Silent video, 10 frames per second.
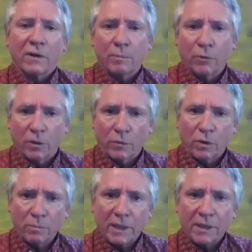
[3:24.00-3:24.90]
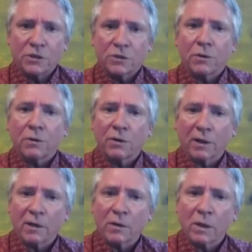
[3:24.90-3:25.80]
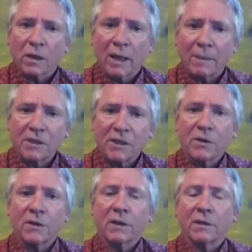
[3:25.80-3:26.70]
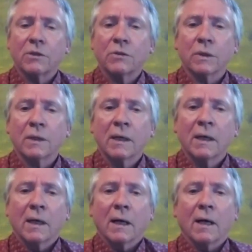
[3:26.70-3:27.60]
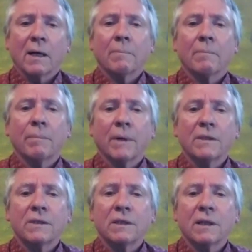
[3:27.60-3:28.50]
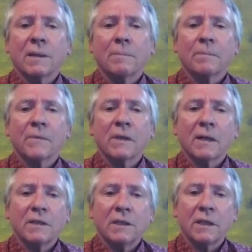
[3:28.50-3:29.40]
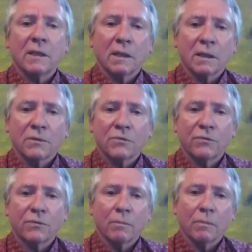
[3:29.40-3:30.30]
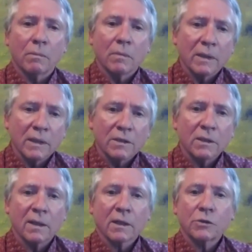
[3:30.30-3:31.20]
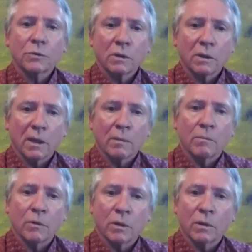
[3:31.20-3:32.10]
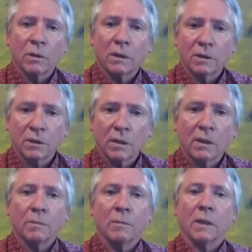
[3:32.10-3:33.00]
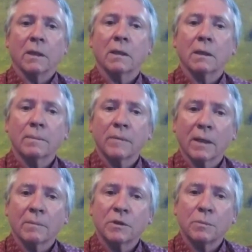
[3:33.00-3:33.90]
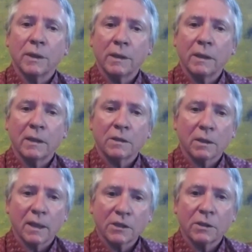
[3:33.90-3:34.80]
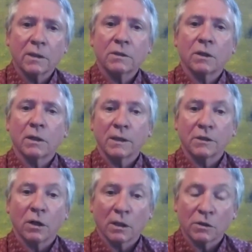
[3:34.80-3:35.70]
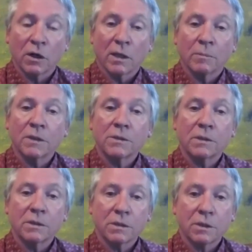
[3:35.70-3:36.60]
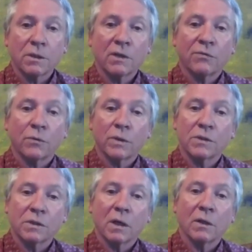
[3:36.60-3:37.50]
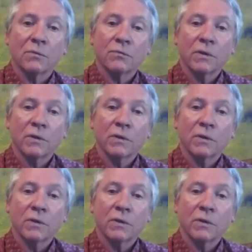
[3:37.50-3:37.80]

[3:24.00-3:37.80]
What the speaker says: important, one major thing. I don't want to collapse everything into it. But the idea of intellectual and moral autonomy. To be intellectually autonomous is to think for oneself.